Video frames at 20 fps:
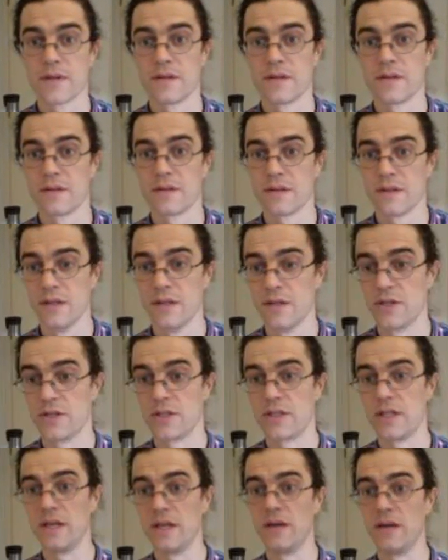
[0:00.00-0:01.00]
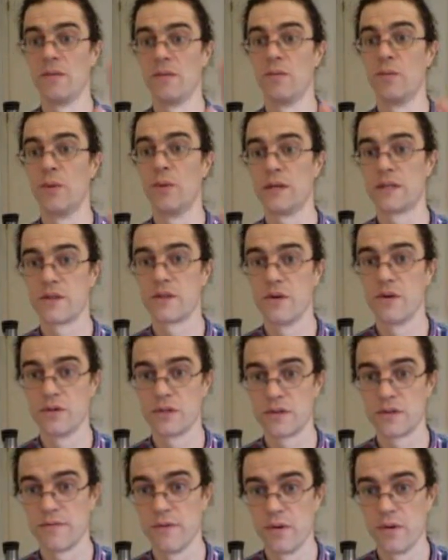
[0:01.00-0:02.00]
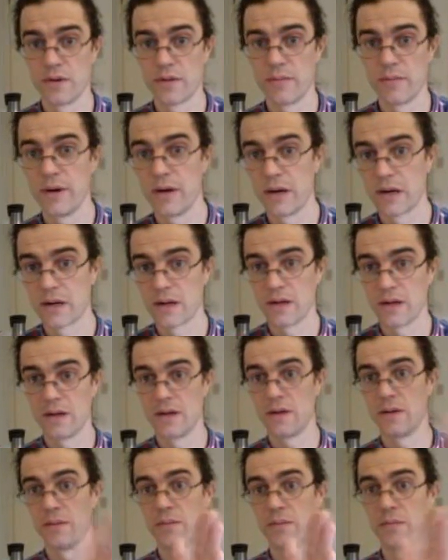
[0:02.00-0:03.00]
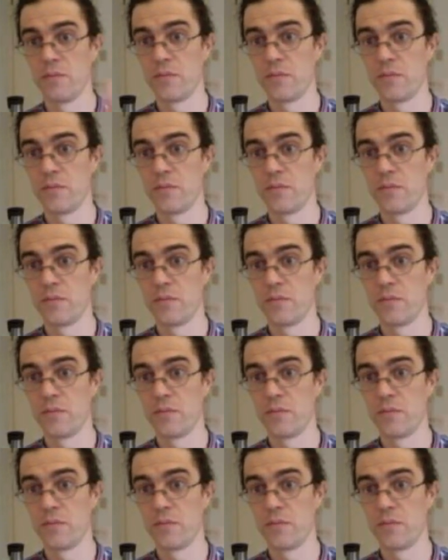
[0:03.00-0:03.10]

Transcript: It's an interesting west coast of North America